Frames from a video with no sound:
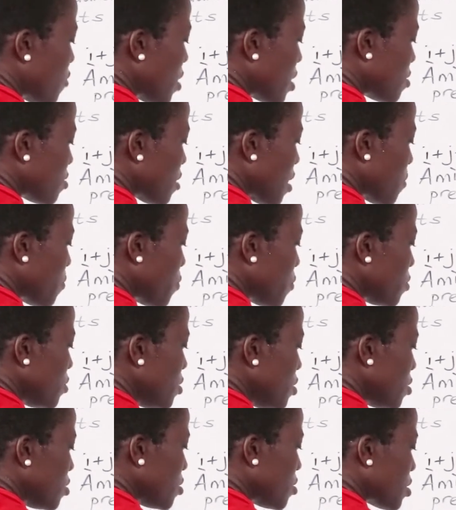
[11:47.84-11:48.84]
for example,
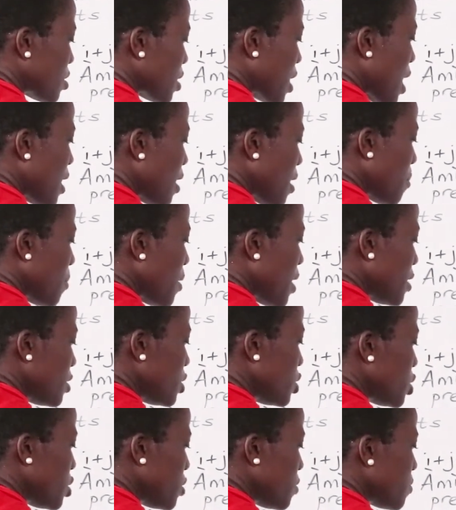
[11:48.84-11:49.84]
this is
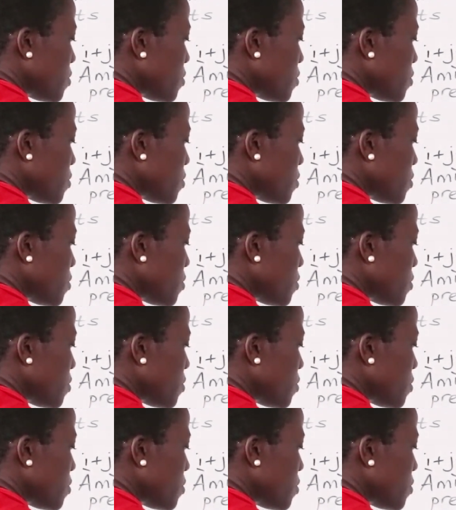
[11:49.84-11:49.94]
calabash.